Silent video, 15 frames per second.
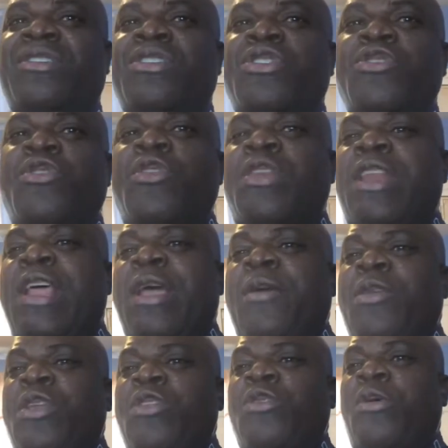You
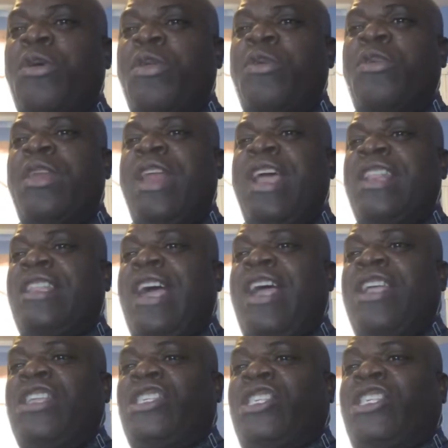lay down
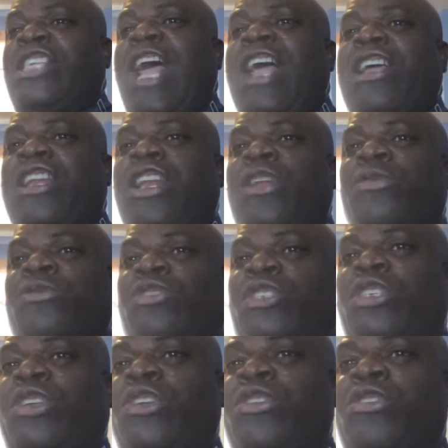in
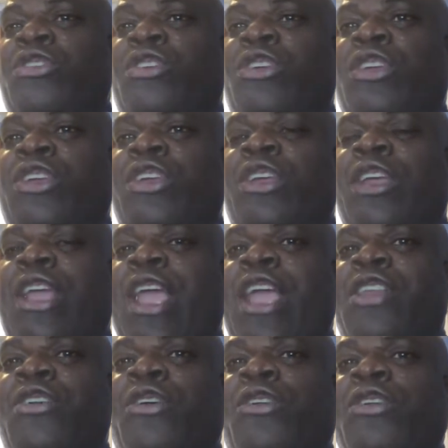sackcloth,
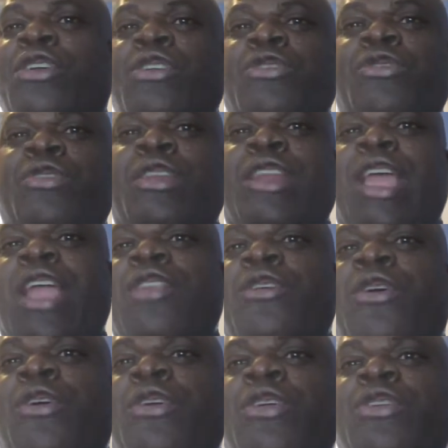you
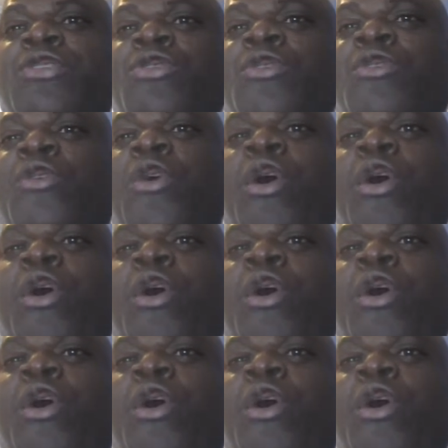go